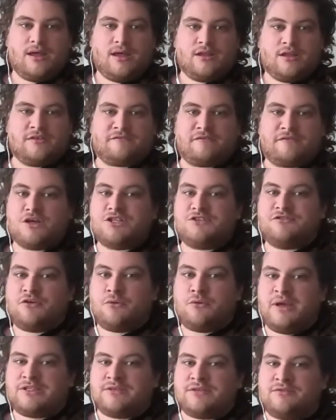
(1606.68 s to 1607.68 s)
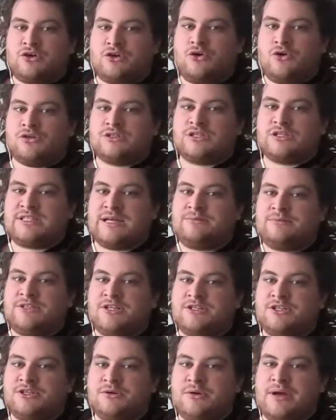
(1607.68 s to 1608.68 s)
The first few weeks of the course attempted
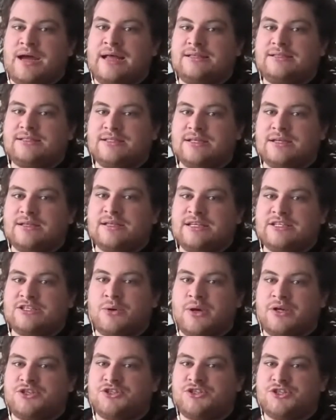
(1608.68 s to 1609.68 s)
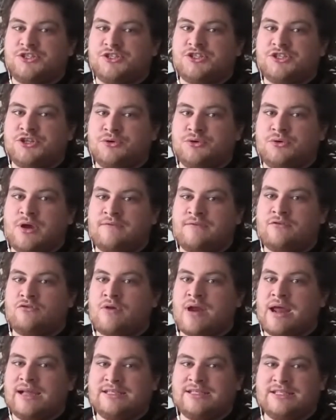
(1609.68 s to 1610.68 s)
to answer these questions through a
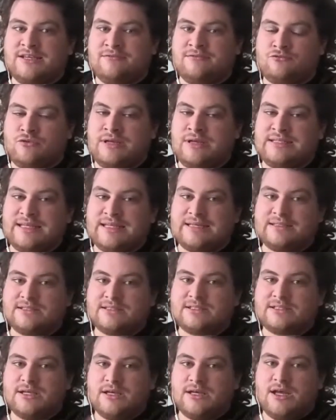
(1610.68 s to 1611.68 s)
variety of readings,